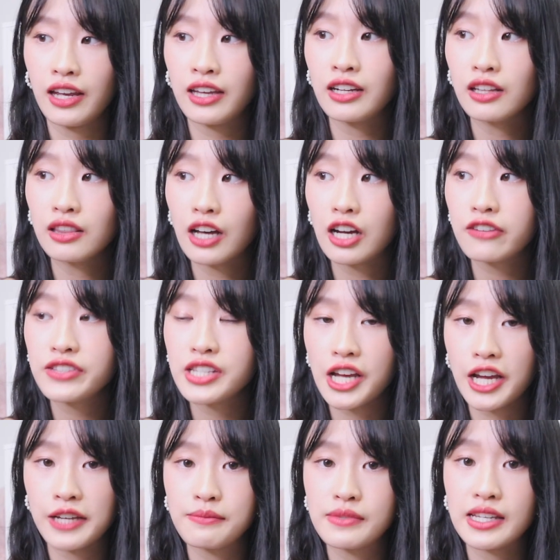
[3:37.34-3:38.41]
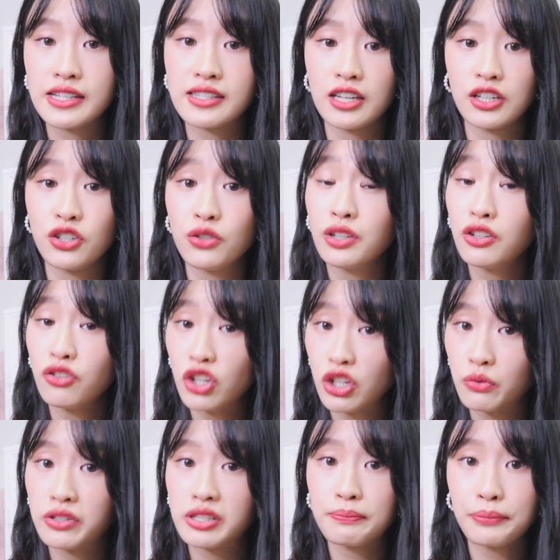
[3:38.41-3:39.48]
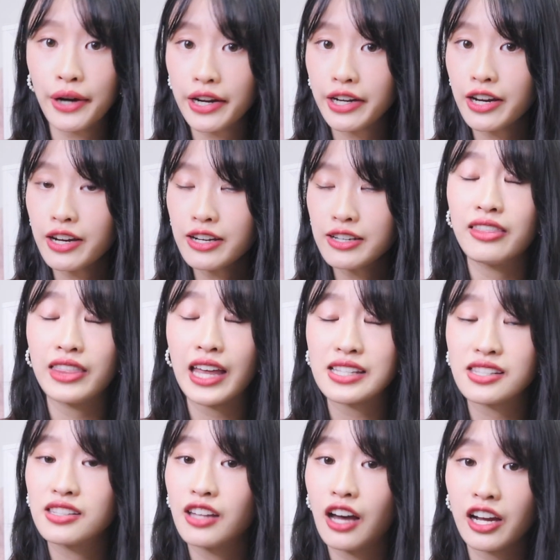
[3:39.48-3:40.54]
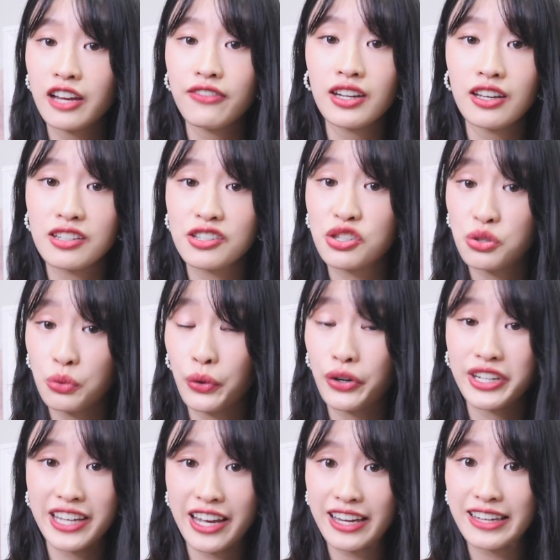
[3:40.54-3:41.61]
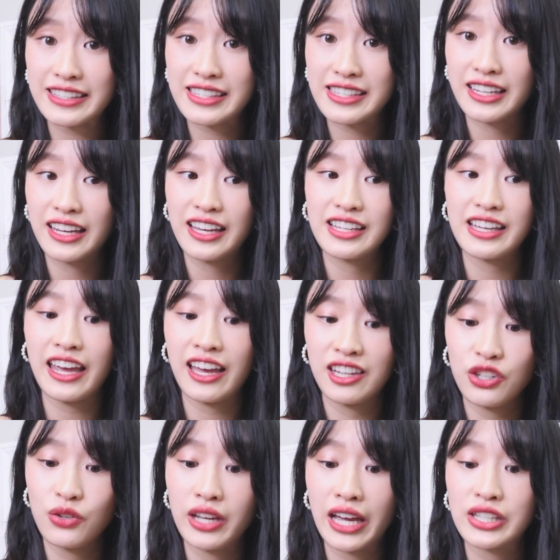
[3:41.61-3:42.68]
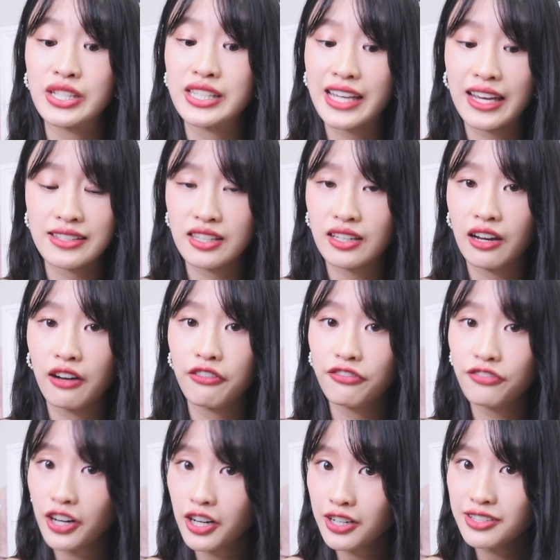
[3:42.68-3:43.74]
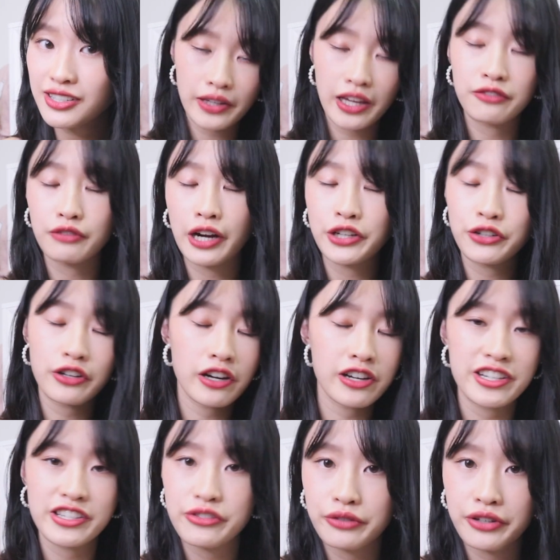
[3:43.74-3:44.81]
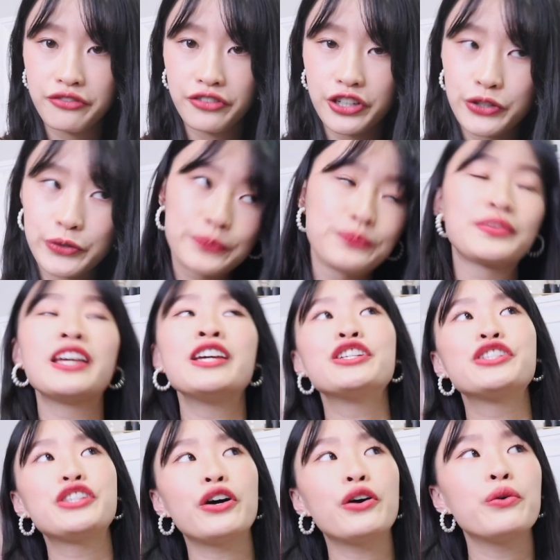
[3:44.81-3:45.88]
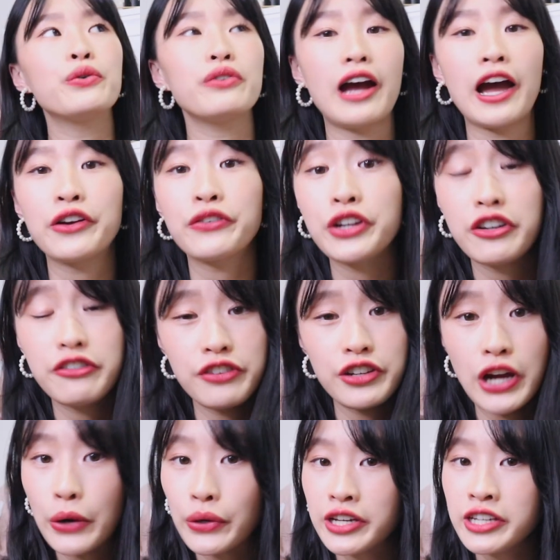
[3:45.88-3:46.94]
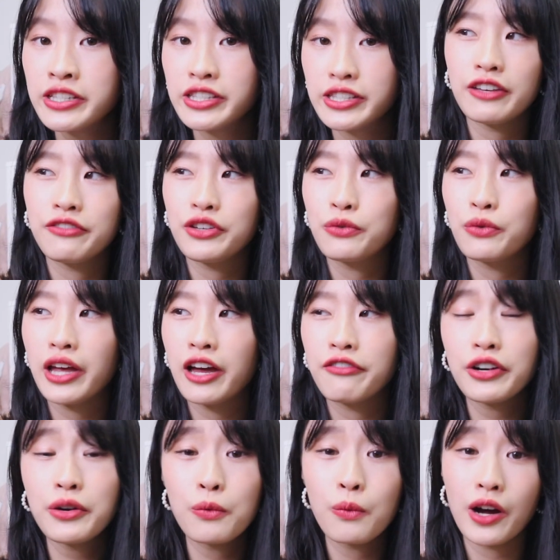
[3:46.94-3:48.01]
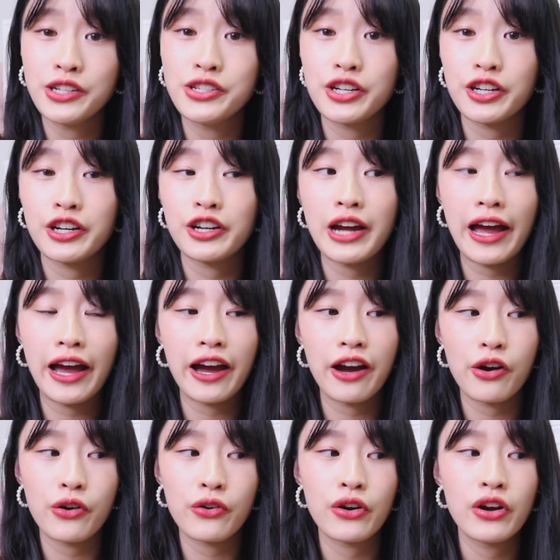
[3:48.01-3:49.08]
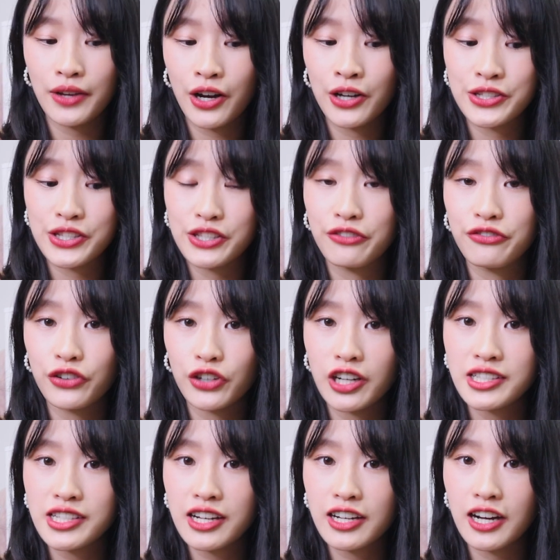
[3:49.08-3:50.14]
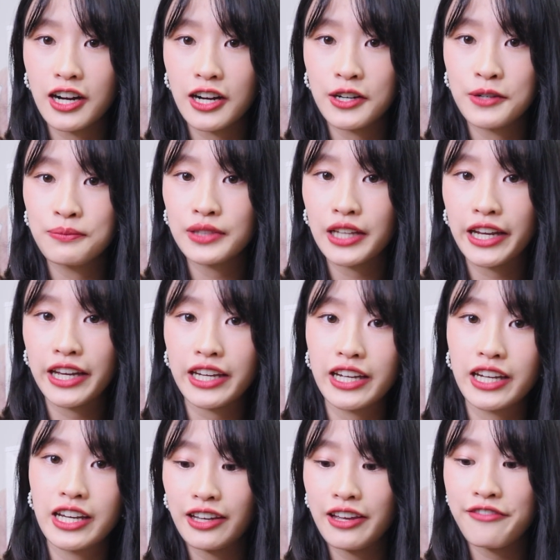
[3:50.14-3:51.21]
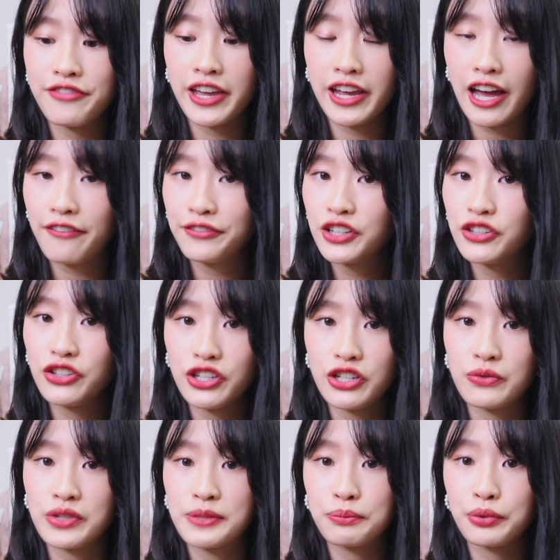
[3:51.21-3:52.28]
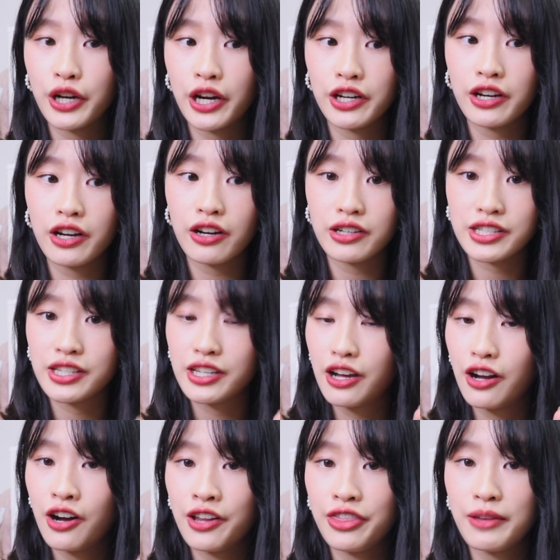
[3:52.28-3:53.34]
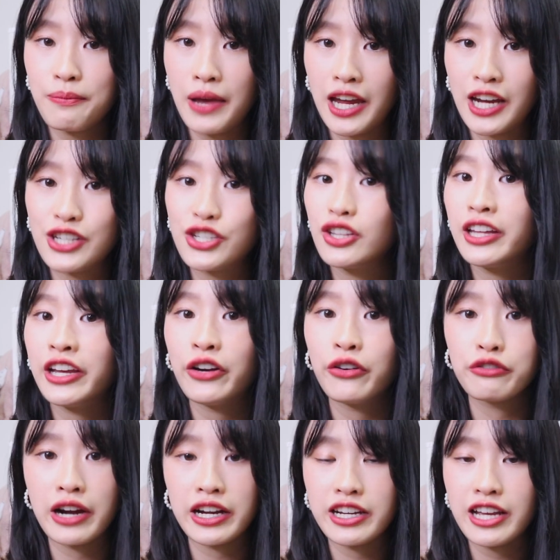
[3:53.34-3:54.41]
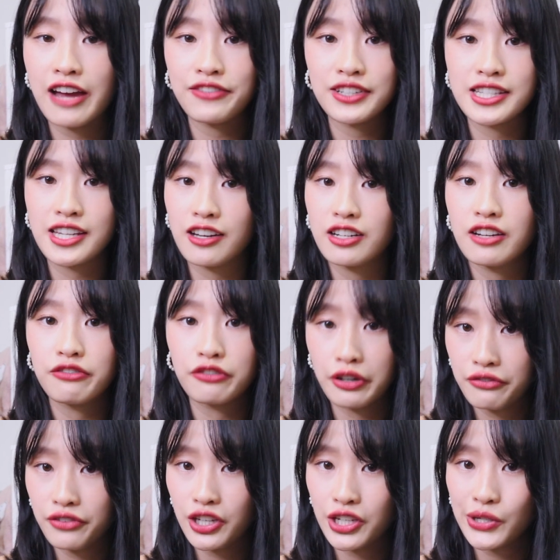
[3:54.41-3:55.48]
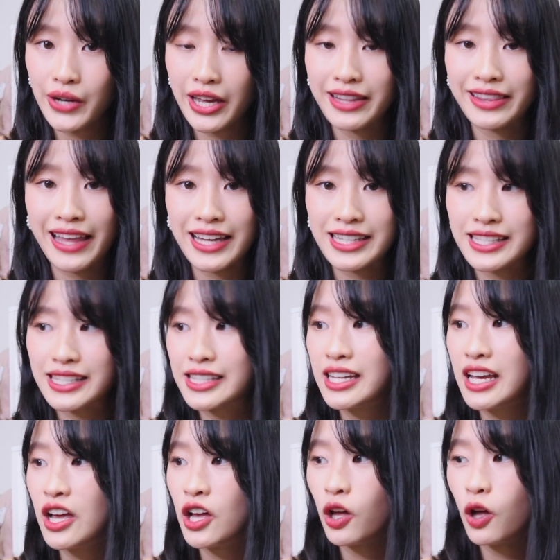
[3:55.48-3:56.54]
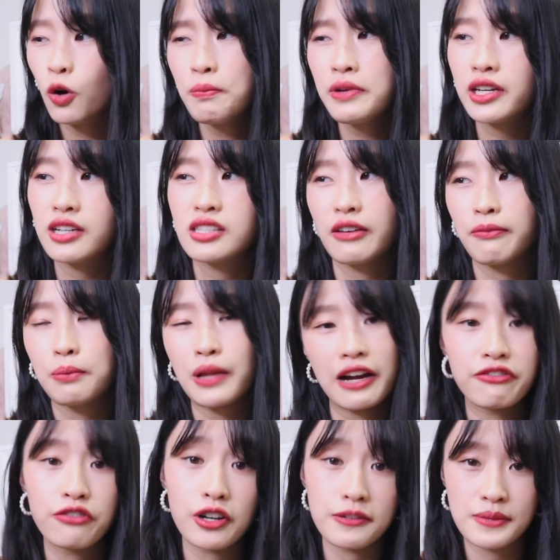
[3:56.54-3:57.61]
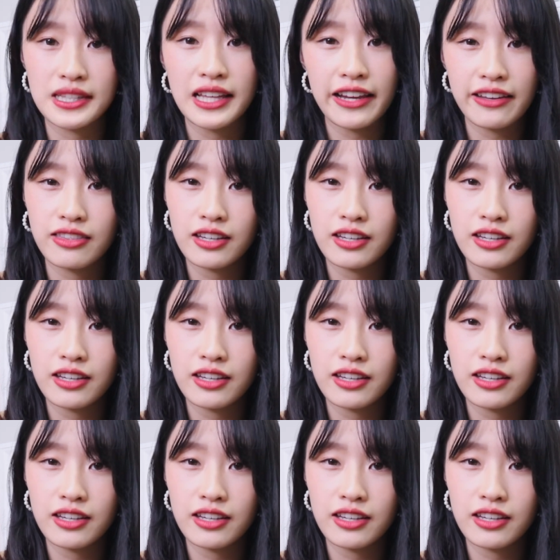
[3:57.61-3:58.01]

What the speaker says: And a lot of times they send you the newest products that's not even in the store yet, and you get to test it out first and write your honest review. So I don't know if you noticed, if you ever wonder how on Sephora.com, like if they have the newest product on the page, they already have a ton of review, and that's all because of platforms like